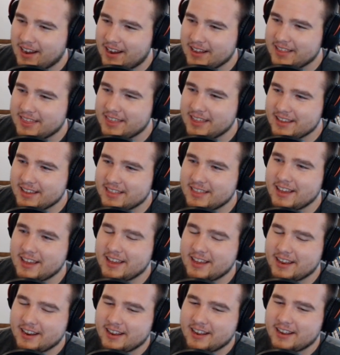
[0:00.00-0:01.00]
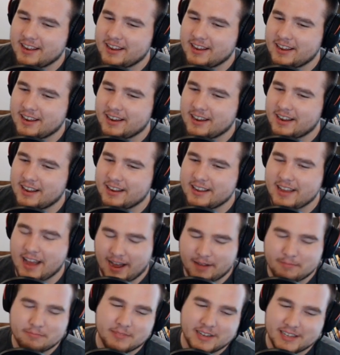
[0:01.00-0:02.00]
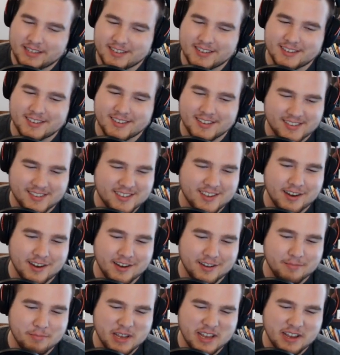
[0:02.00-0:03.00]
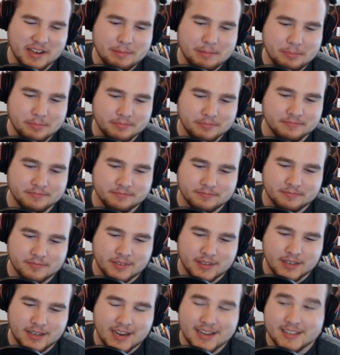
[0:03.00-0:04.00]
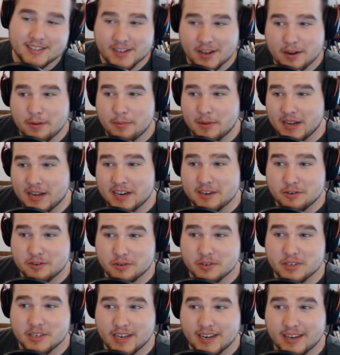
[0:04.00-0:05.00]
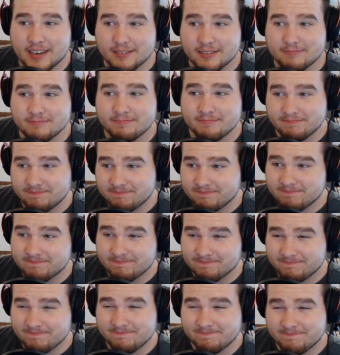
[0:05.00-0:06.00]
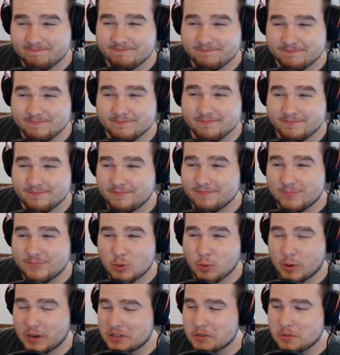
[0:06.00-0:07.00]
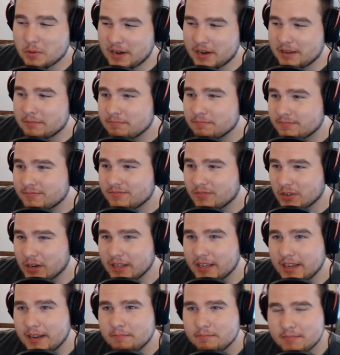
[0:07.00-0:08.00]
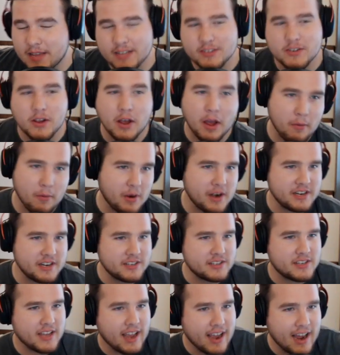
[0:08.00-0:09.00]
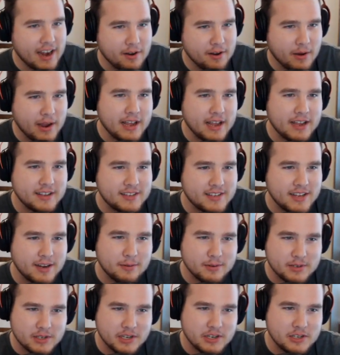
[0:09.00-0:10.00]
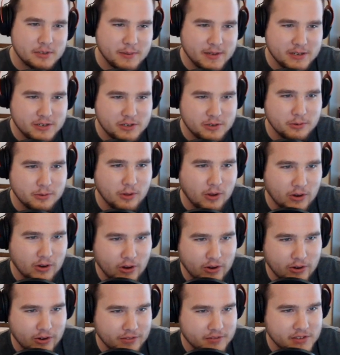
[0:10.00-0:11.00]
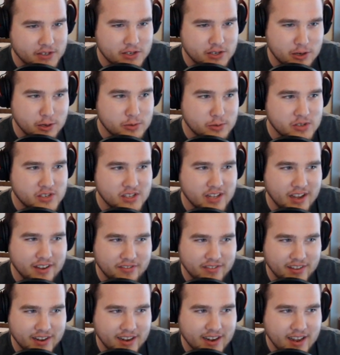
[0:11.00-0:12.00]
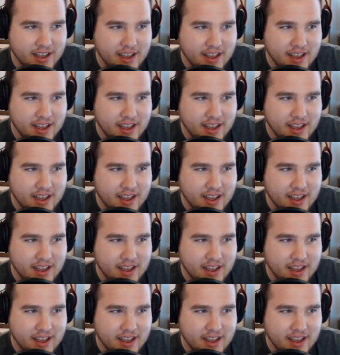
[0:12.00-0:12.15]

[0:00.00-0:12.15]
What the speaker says: think that, it's gonna be an interesting 2020. Really, that's all I wanted to say. I know I said I wasn't gonna spend too long on all this news stuff, and